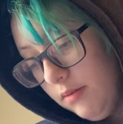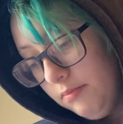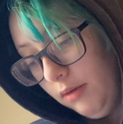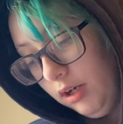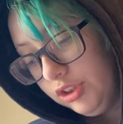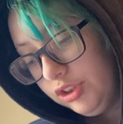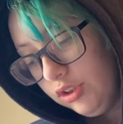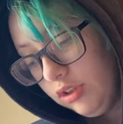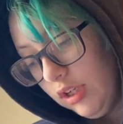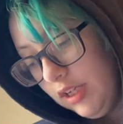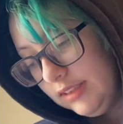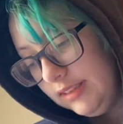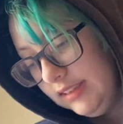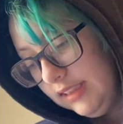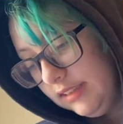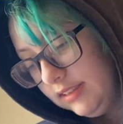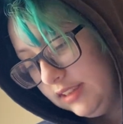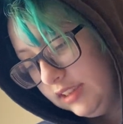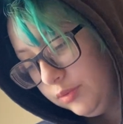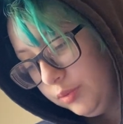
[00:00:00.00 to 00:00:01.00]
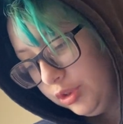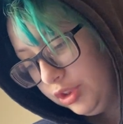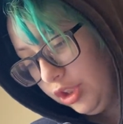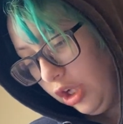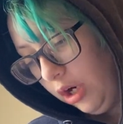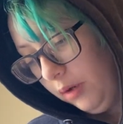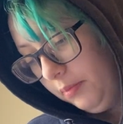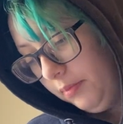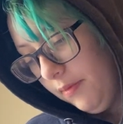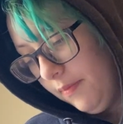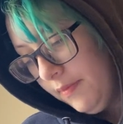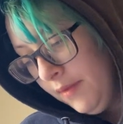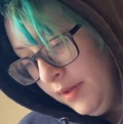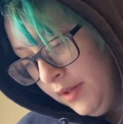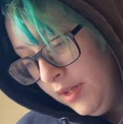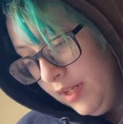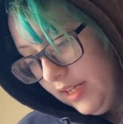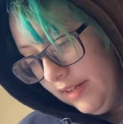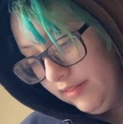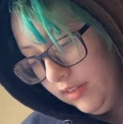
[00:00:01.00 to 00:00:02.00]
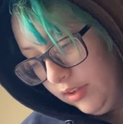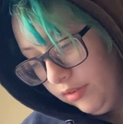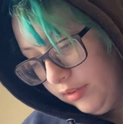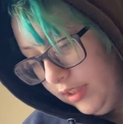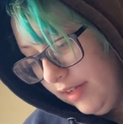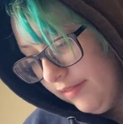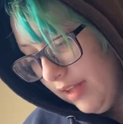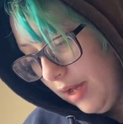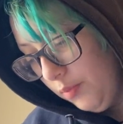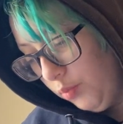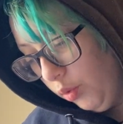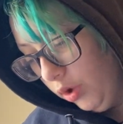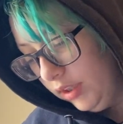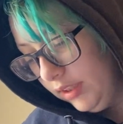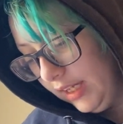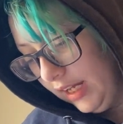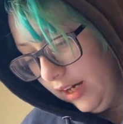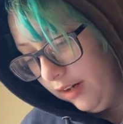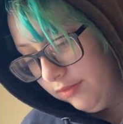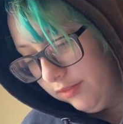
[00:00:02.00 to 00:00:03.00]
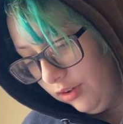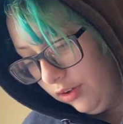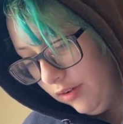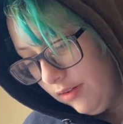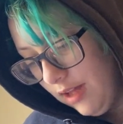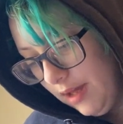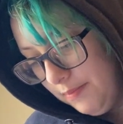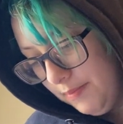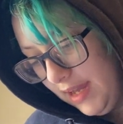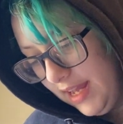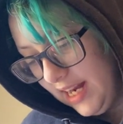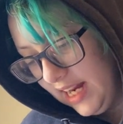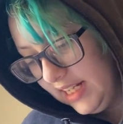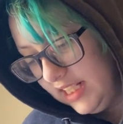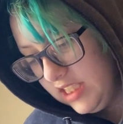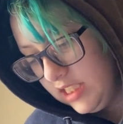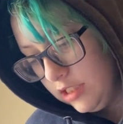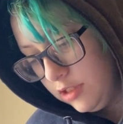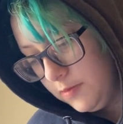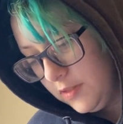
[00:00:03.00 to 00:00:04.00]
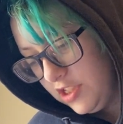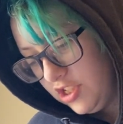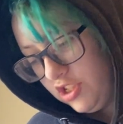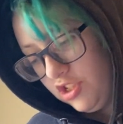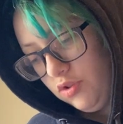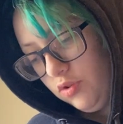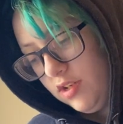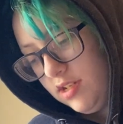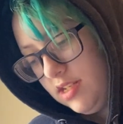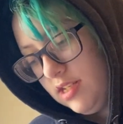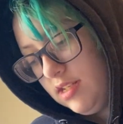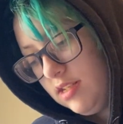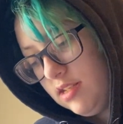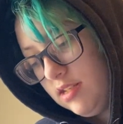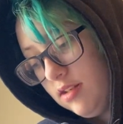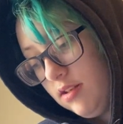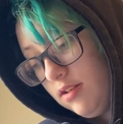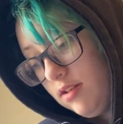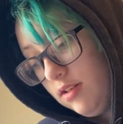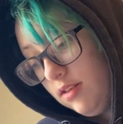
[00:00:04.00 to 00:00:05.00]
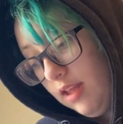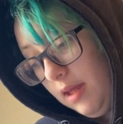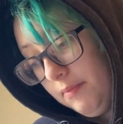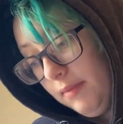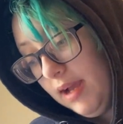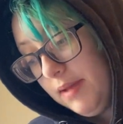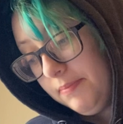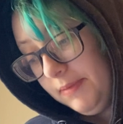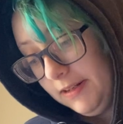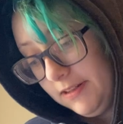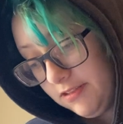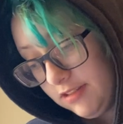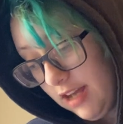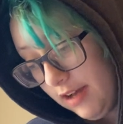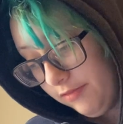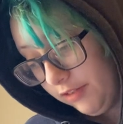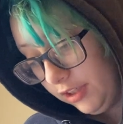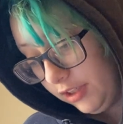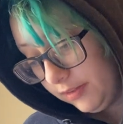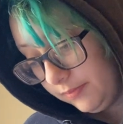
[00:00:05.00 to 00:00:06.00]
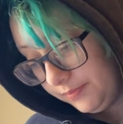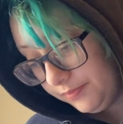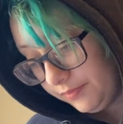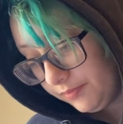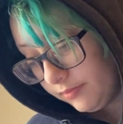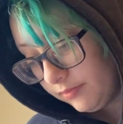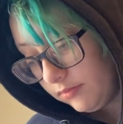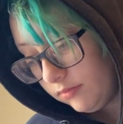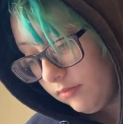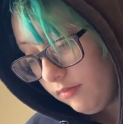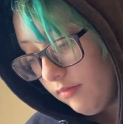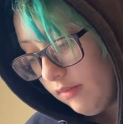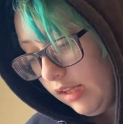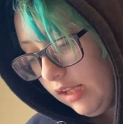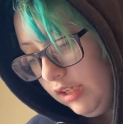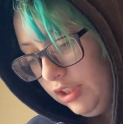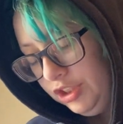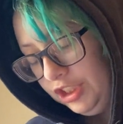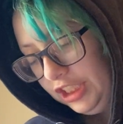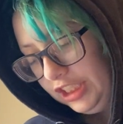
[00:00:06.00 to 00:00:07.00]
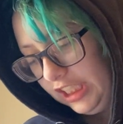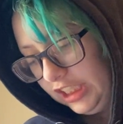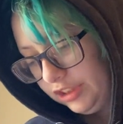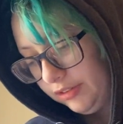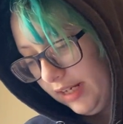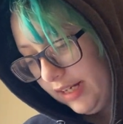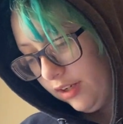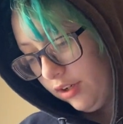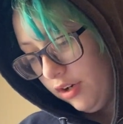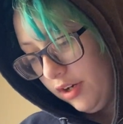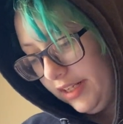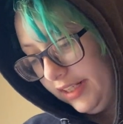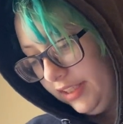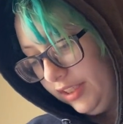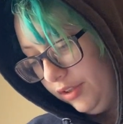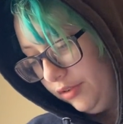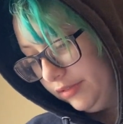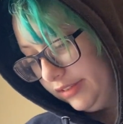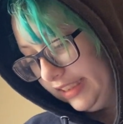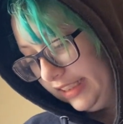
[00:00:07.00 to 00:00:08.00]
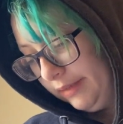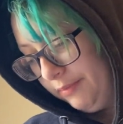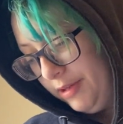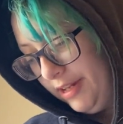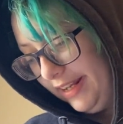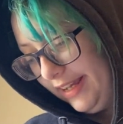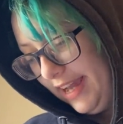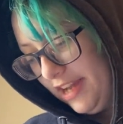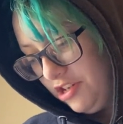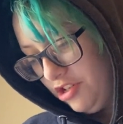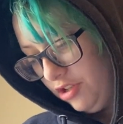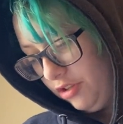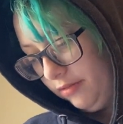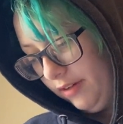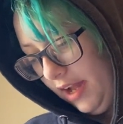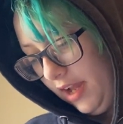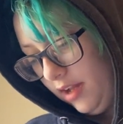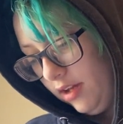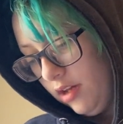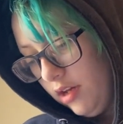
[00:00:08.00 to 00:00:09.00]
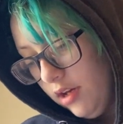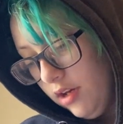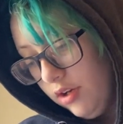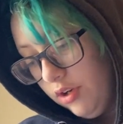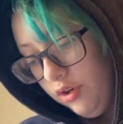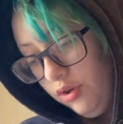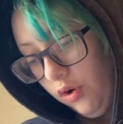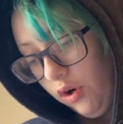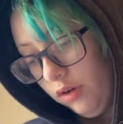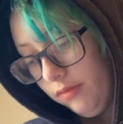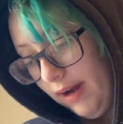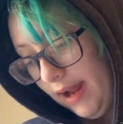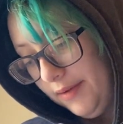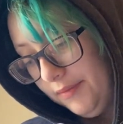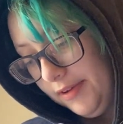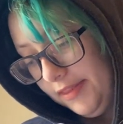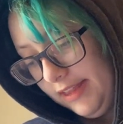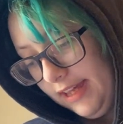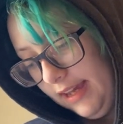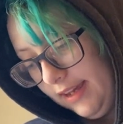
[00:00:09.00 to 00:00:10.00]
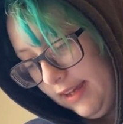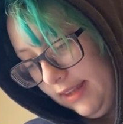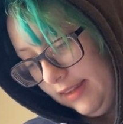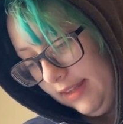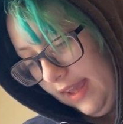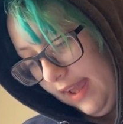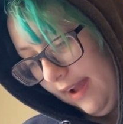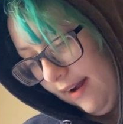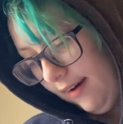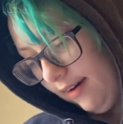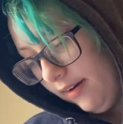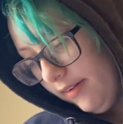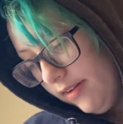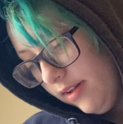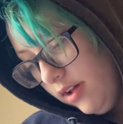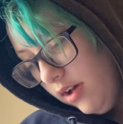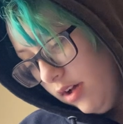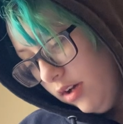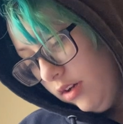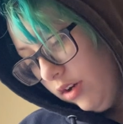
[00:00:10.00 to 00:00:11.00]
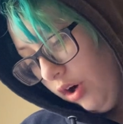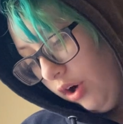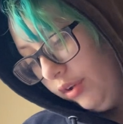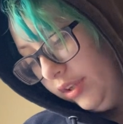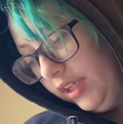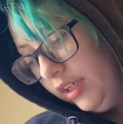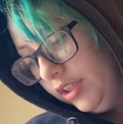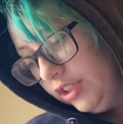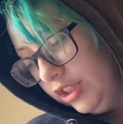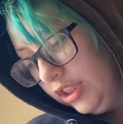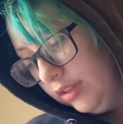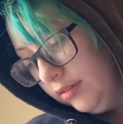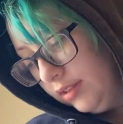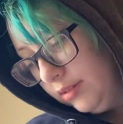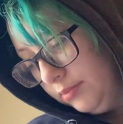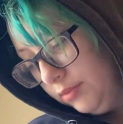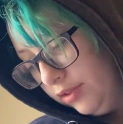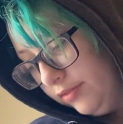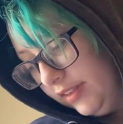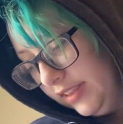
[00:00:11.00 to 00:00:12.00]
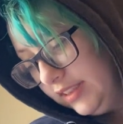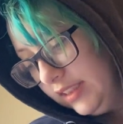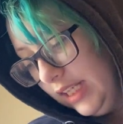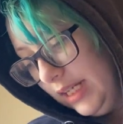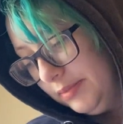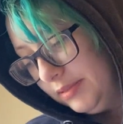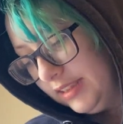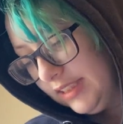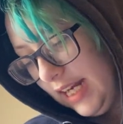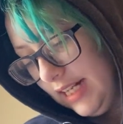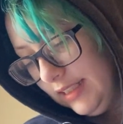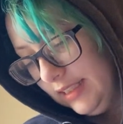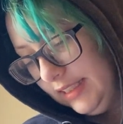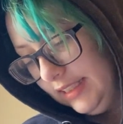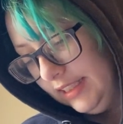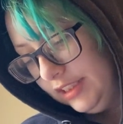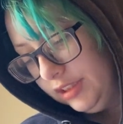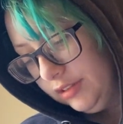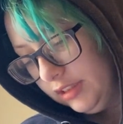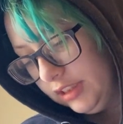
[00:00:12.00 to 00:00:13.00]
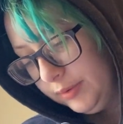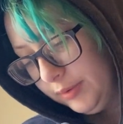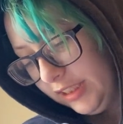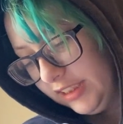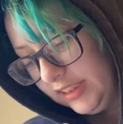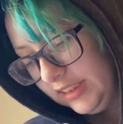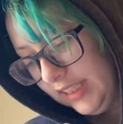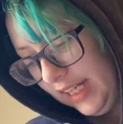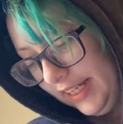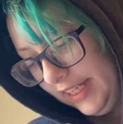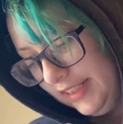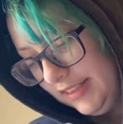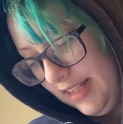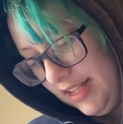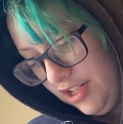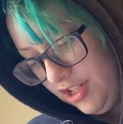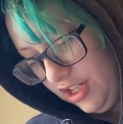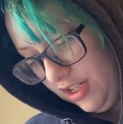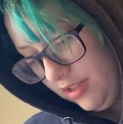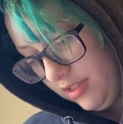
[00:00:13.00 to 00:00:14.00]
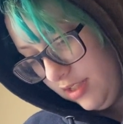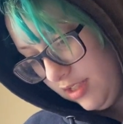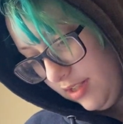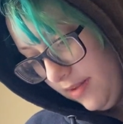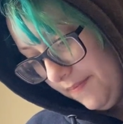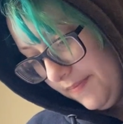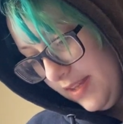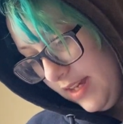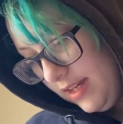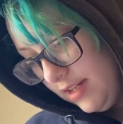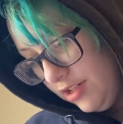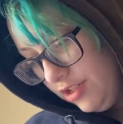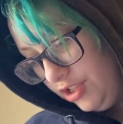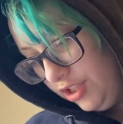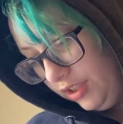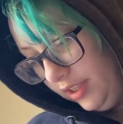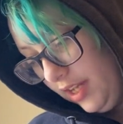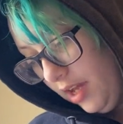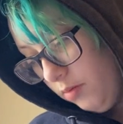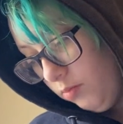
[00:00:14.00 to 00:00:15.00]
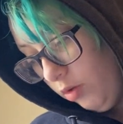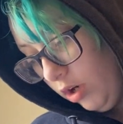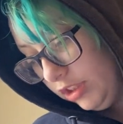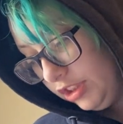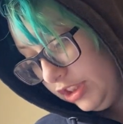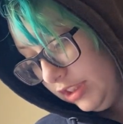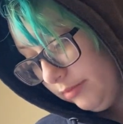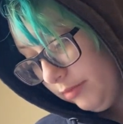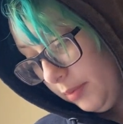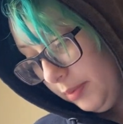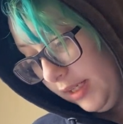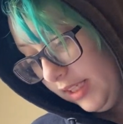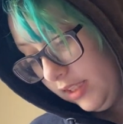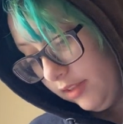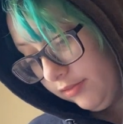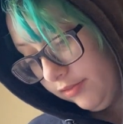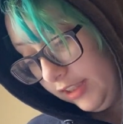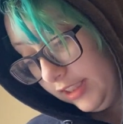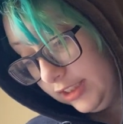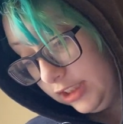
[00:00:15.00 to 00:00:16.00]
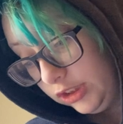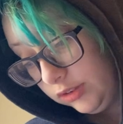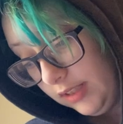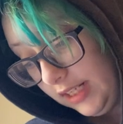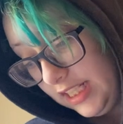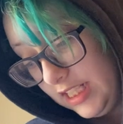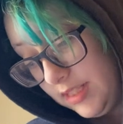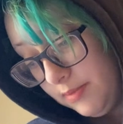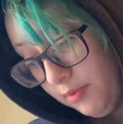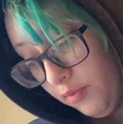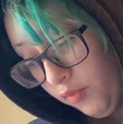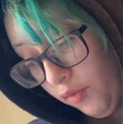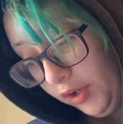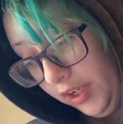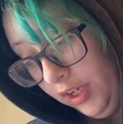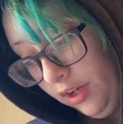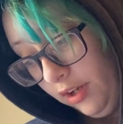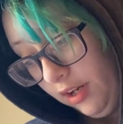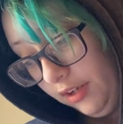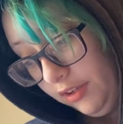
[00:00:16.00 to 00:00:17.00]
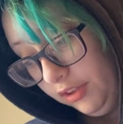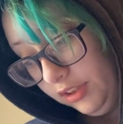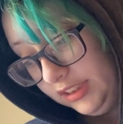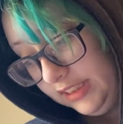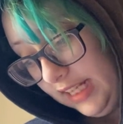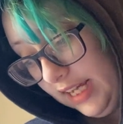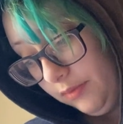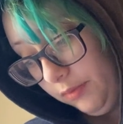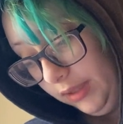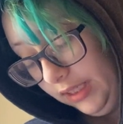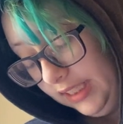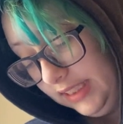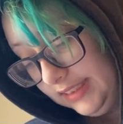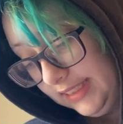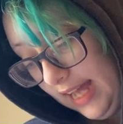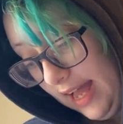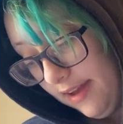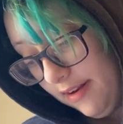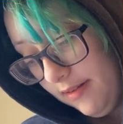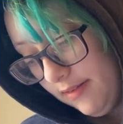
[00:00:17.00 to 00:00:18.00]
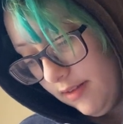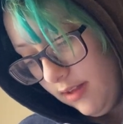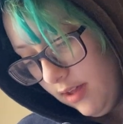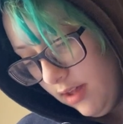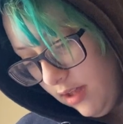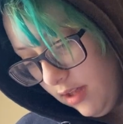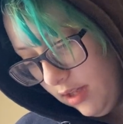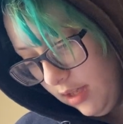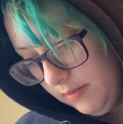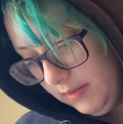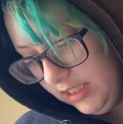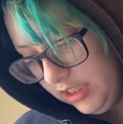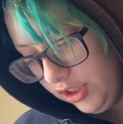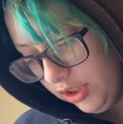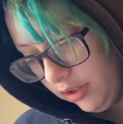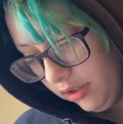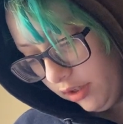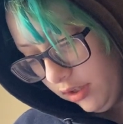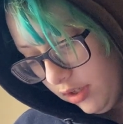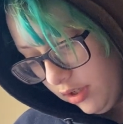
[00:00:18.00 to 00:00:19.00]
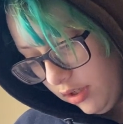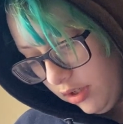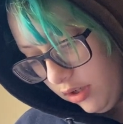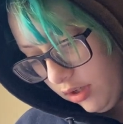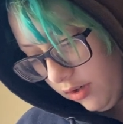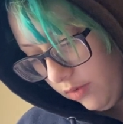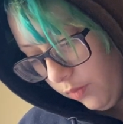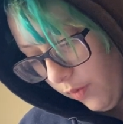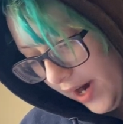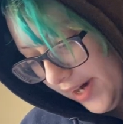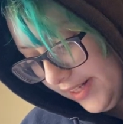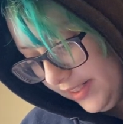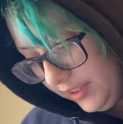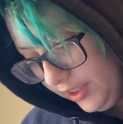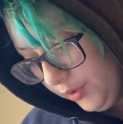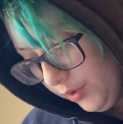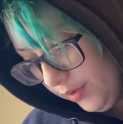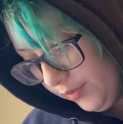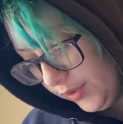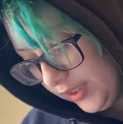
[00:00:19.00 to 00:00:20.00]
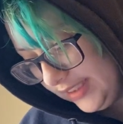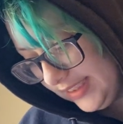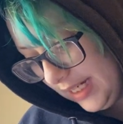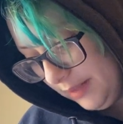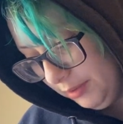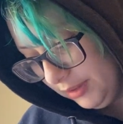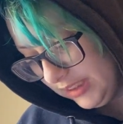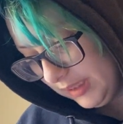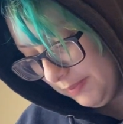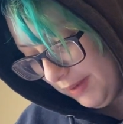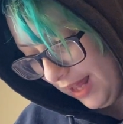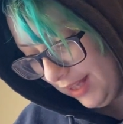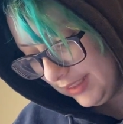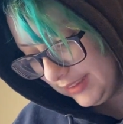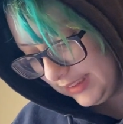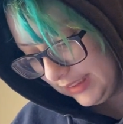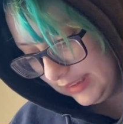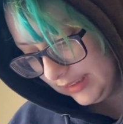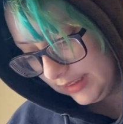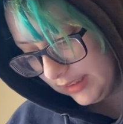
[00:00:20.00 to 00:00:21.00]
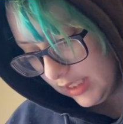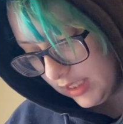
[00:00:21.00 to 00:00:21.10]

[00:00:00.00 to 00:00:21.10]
Martial god's senses were sharp. If the three of them weren't careful and made any suspicious noises, they might be discovered. Shi Qingxuan couldn't use the communication array, nor write with ink in the air. All he could do was move his lips silently to express his accusations. Shilian watched him repeat the phrase twice before he could understand what he said. Mingxiong, why didn't you avoid temples and palaces?